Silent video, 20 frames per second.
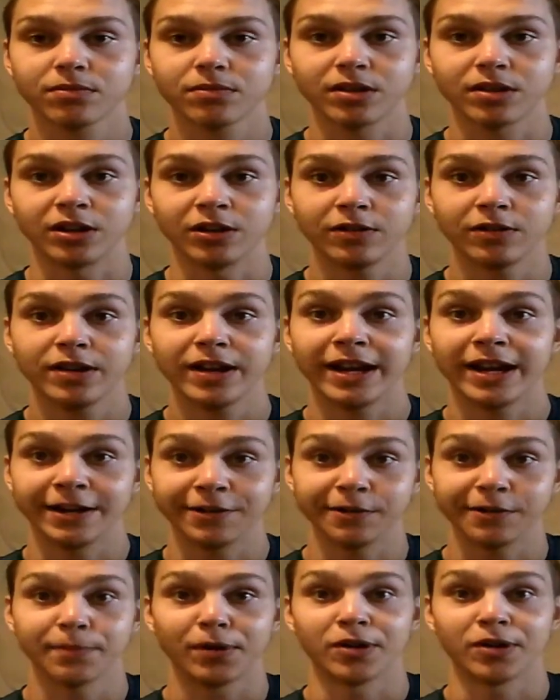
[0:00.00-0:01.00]
You know, and I
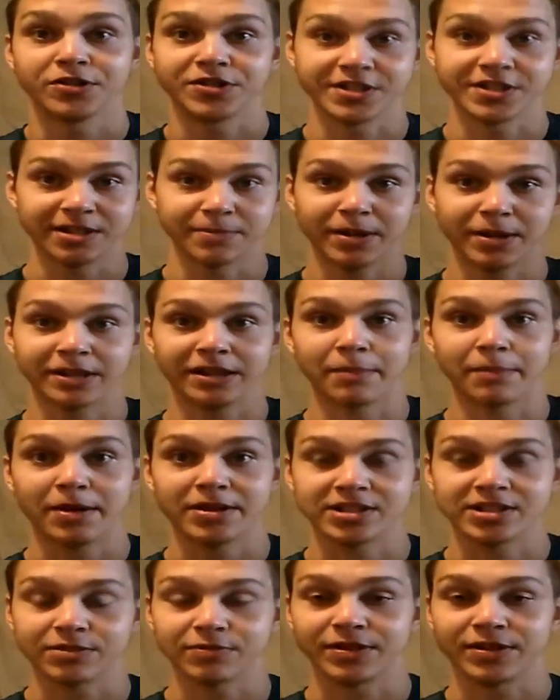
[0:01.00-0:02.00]
do apologize, I'm not the
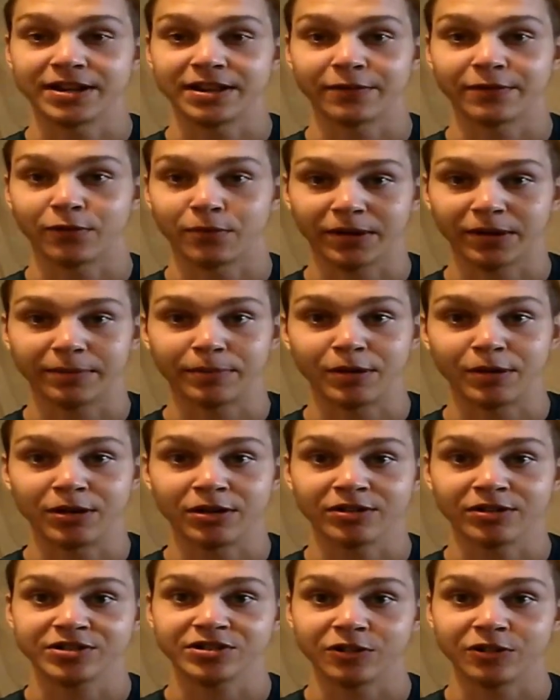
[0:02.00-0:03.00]
best at reading from a
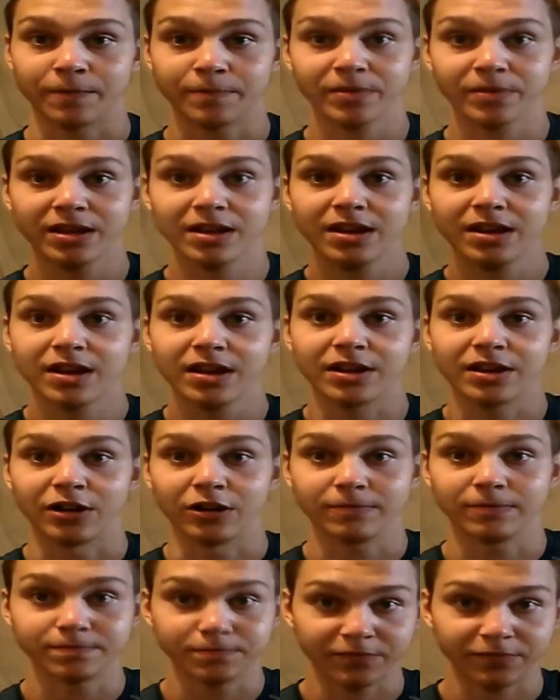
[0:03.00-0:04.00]
computer, so, you
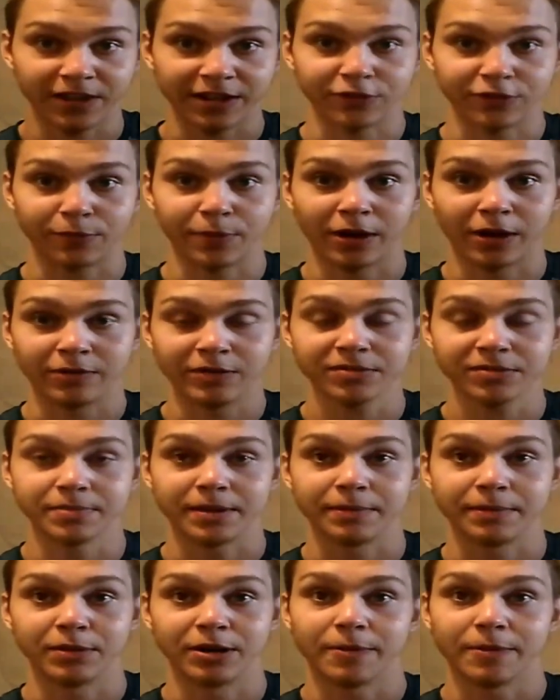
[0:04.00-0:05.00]
know, thanks for bearing with
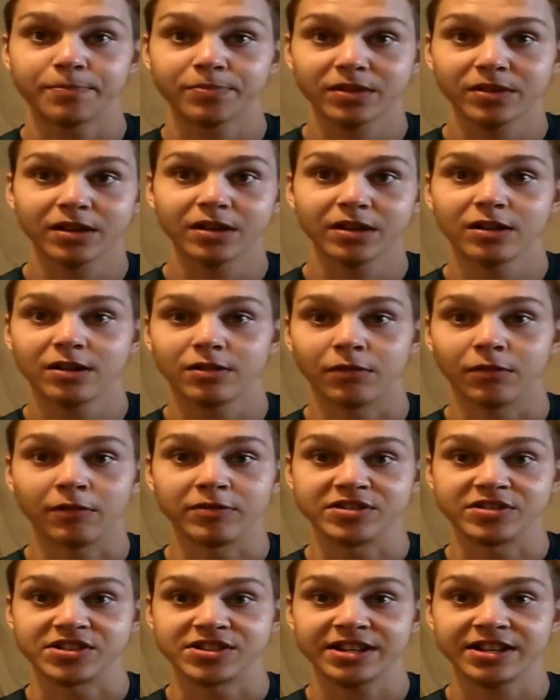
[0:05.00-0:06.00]
me, but what
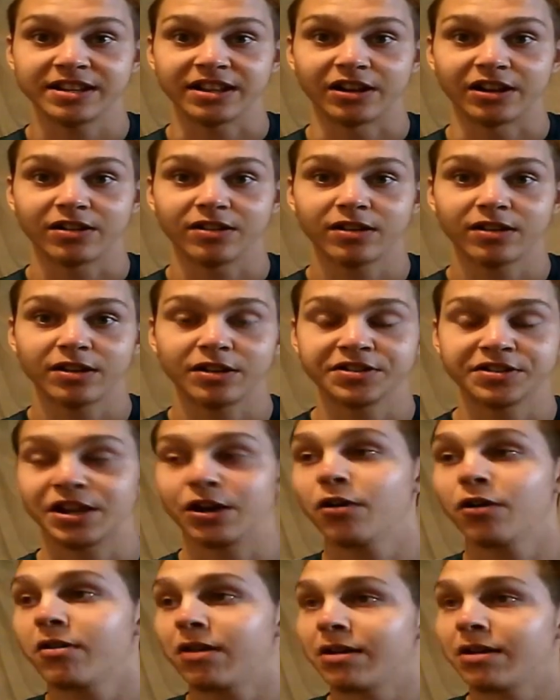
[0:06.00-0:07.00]
was the sin there? You'll say,
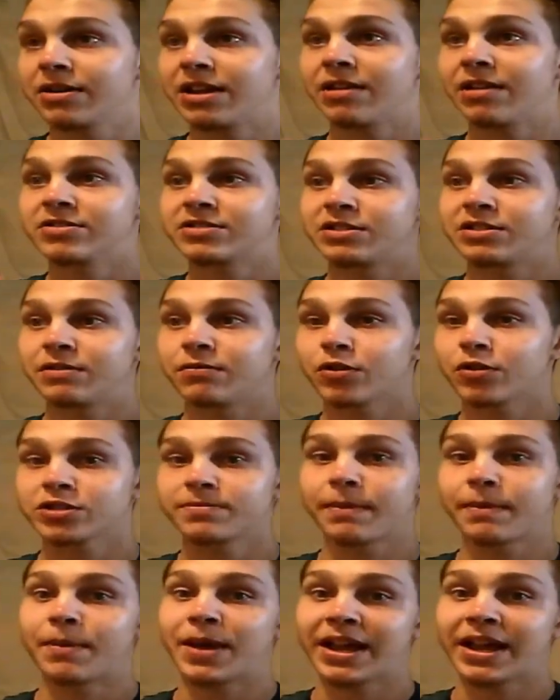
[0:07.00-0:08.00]
oh, it, he was
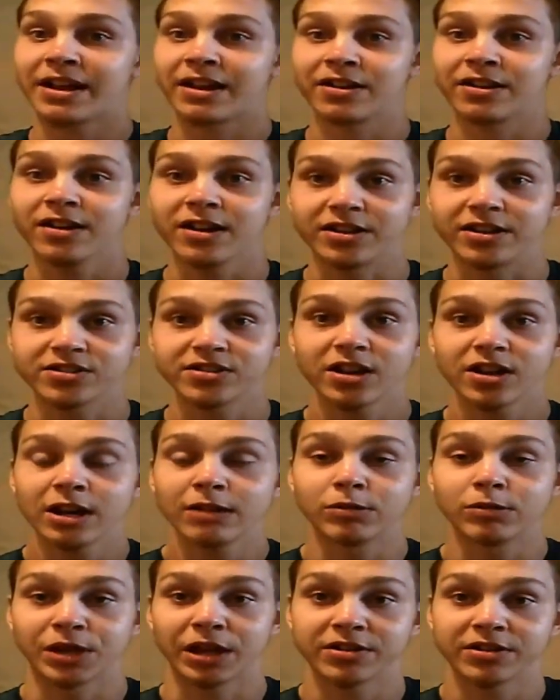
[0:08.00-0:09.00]
worshipping pagan gods.
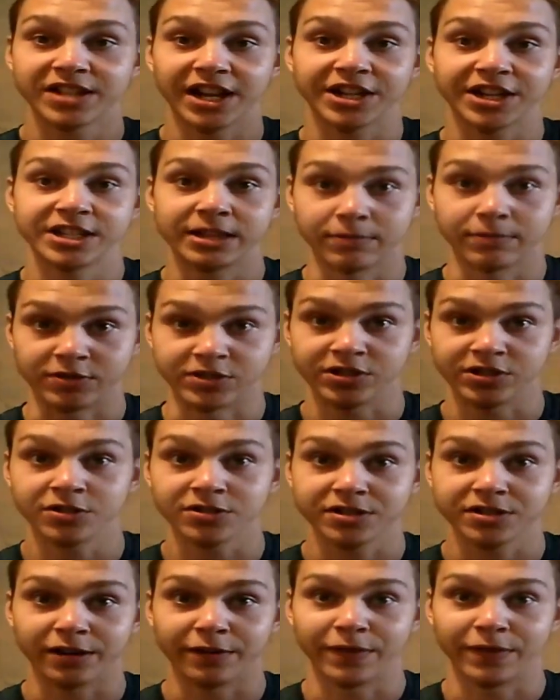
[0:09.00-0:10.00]
Well, that was actually the
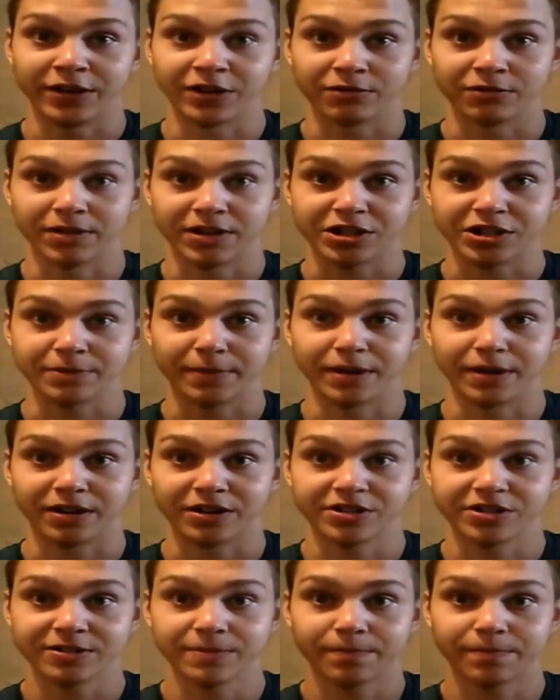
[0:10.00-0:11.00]
result of interracial
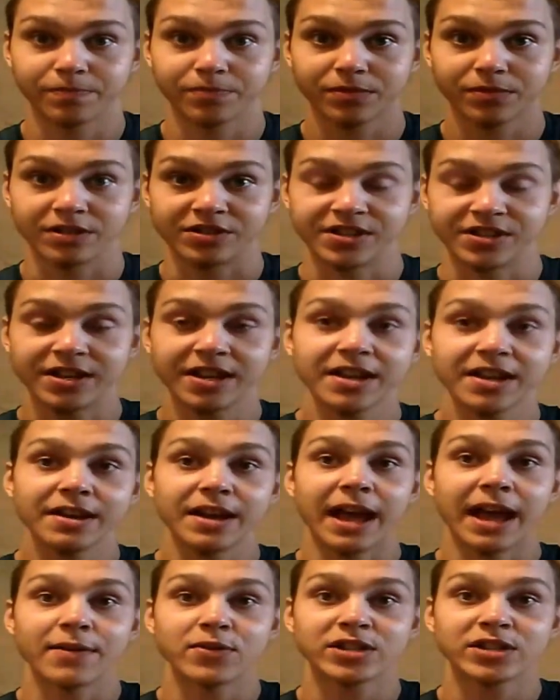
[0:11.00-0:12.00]
marriage. You see,
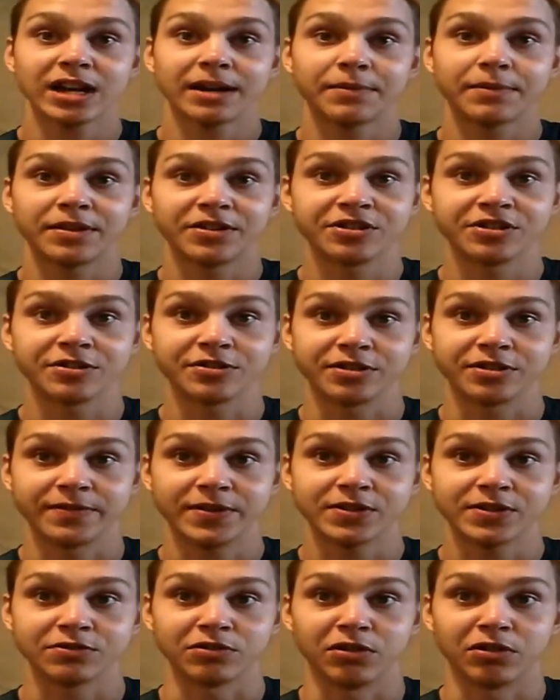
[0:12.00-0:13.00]
every time the children
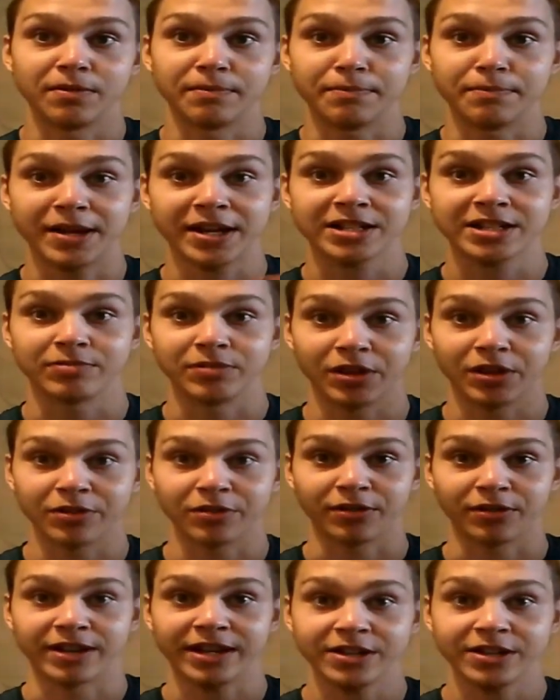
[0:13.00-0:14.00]
of Israel mixed with
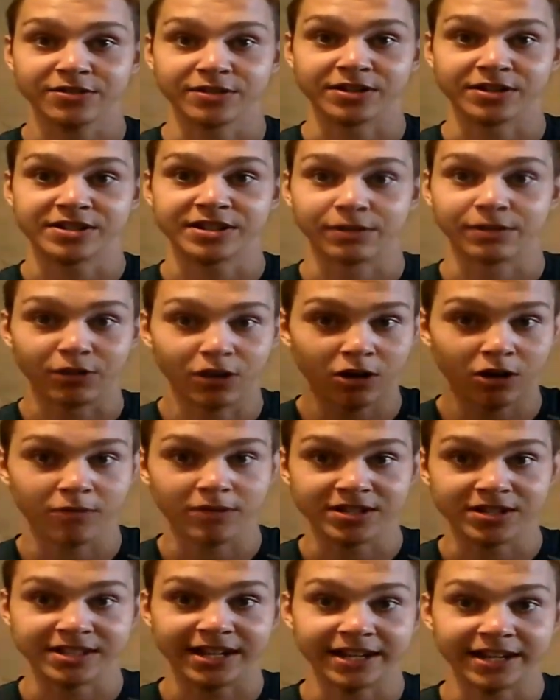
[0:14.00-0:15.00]
other kindreds, they were
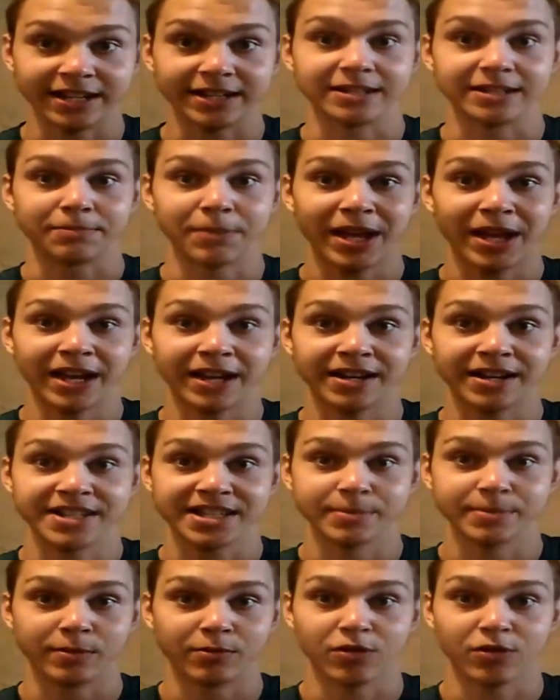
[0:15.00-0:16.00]
always getting into
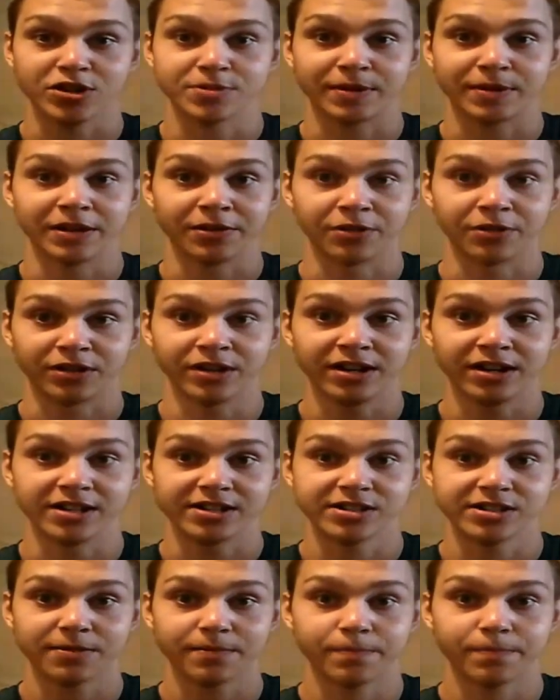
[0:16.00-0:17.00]
paganism and worshipping other
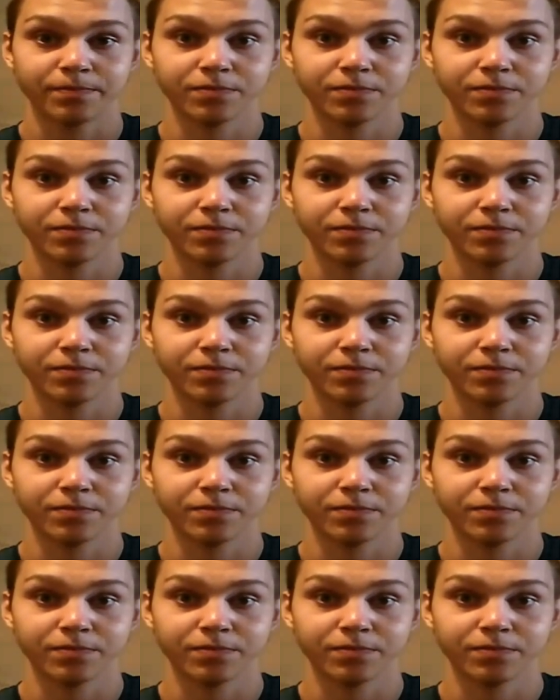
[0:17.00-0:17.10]
gods.